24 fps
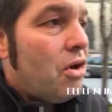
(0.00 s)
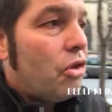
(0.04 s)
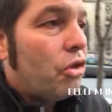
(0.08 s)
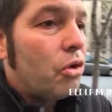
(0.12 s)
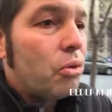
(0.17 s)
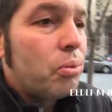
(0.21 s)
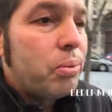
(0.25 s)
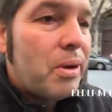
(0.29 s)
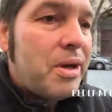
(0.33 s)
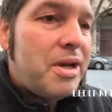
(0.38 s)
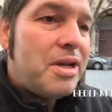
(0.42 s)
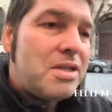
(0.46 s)
The
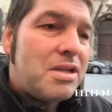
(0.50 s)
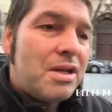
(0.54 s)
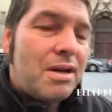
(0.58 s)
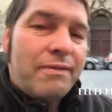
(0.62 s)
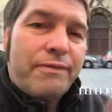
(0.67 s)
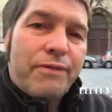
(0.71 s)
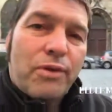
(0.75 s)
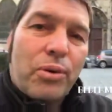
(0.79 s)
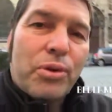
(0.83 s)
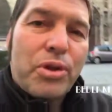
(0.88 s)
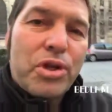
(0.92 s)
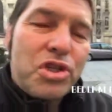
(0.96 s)
reason
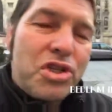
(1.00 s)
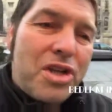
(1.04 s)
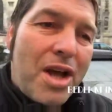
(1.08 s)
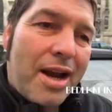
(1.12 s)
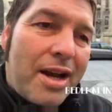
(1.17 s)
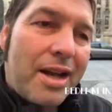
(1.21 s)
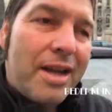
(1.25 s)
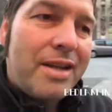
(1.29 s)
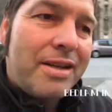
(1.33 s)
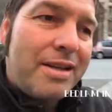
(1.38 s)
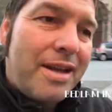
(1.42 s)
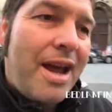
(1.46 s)
for the
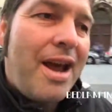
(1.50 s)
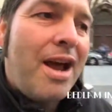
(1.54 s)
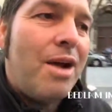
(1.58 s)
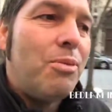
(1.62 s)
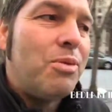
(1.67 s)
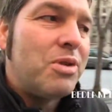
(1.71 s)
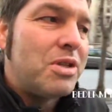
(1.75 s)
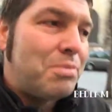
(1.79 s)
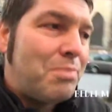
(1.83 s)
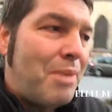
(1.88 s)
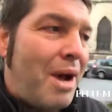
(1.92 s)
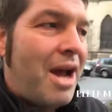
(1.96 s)
shutting down
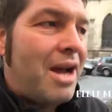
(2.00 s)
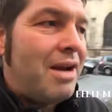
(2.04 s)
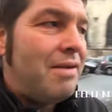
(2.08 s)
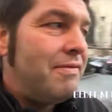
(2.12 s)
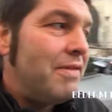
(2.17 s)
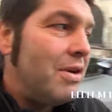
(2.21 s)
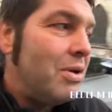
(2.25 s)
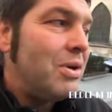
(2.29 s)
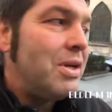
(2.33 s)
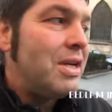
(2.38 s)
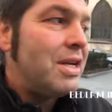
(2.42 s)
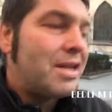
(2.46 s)
was made
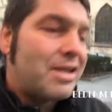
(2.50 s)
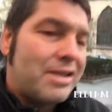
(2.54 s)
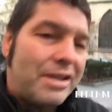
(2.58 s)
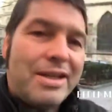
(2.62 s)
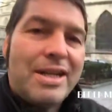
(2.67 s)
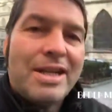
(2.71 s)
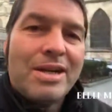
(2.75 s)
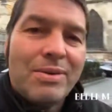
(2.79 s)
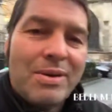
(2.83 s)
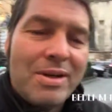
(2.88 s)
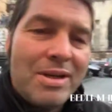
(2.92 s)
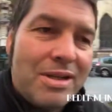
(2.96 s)
very
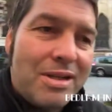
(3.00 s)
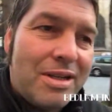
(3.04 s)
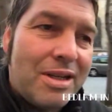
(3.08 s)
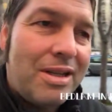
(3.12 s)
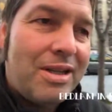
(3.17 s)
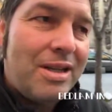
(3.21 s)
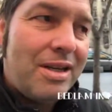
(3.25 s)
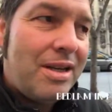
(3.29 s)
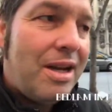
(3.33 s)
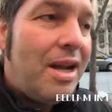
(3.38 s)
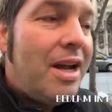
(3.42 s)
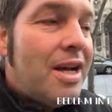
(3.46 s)
clear
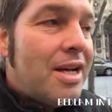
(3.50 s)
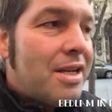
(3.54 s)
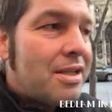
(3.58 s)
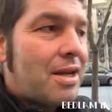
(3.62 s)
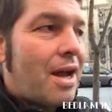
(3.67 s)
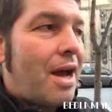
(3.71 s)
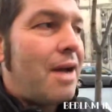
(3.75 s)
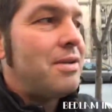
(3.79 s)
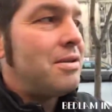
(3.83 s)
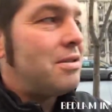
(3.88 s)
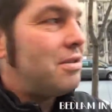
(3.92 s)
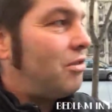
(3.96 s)
indeed.
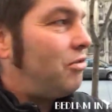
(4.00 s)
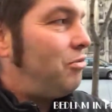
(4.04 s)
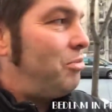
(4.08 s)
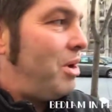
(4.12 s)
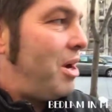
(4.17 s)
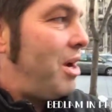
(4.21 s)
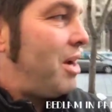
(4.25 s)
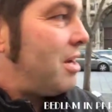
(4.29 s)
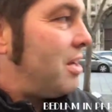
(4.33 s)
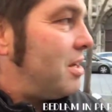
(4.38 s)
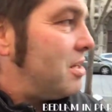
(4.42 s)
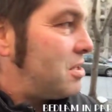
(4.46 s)
Tons of
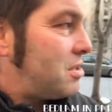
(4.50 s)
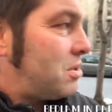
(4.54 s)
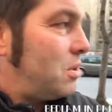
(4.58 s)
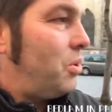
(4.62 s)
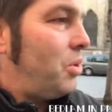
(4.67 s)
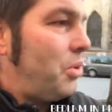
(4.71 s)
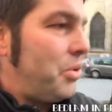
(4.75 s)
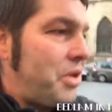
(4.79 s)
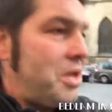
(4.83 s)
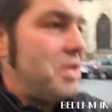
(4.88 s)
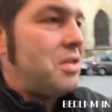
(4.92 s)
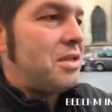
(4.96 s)
media
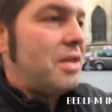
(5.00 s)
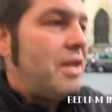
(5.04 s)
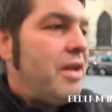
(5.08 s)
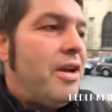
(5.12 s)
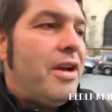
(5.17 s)
saw this.